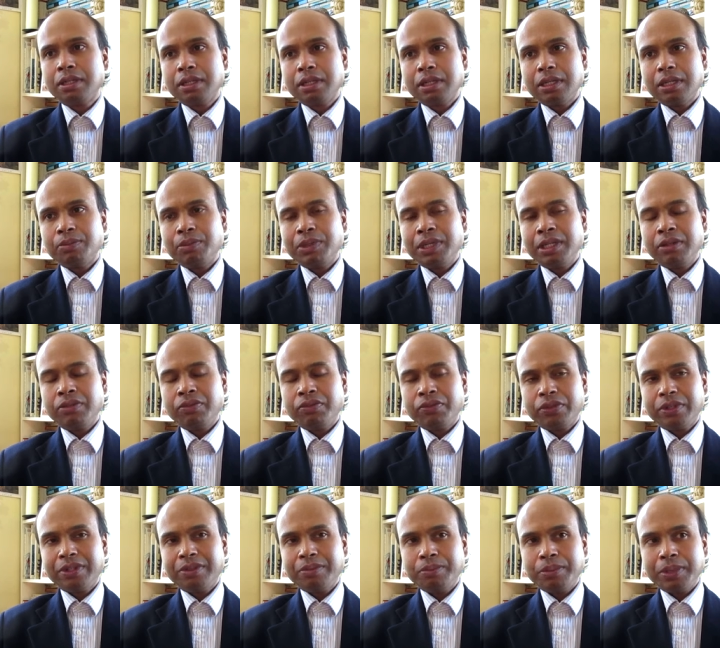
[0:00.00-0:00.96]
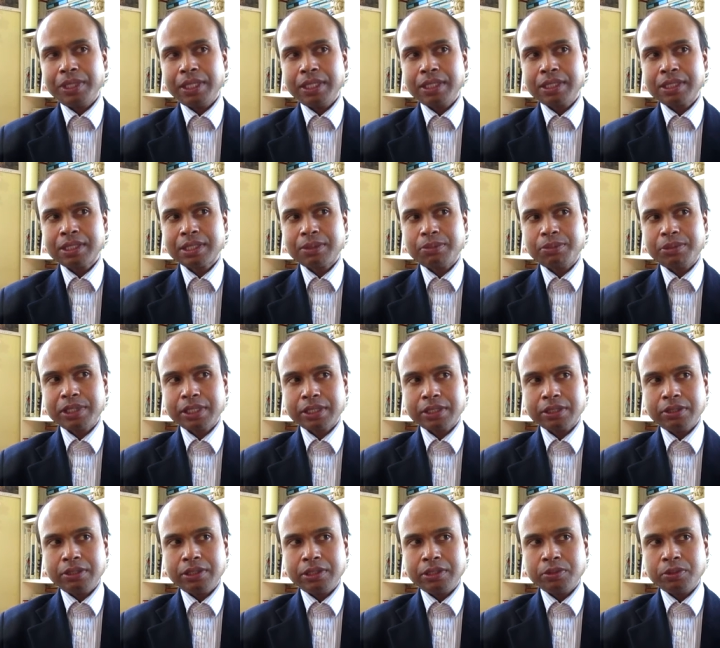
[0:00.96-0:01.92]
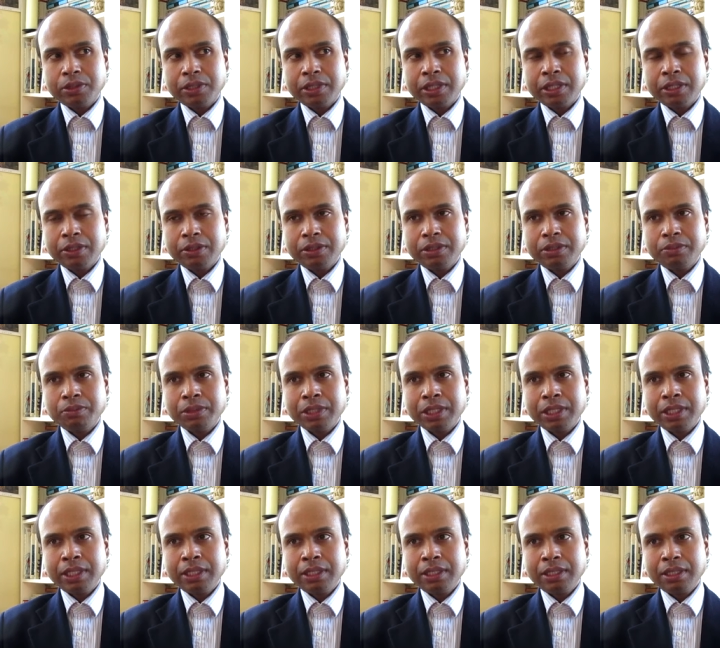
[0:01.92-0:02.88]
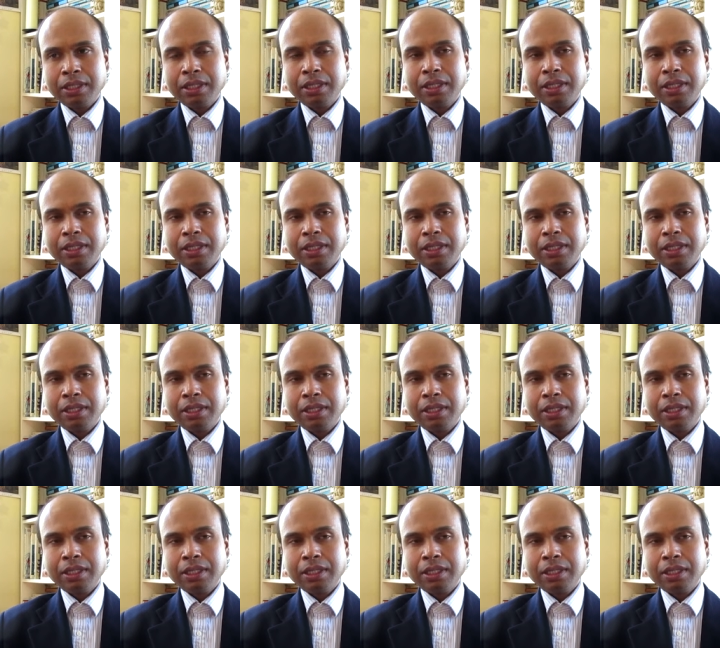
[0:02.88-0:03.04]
I'm an infinite being subject only to what I hold in mind.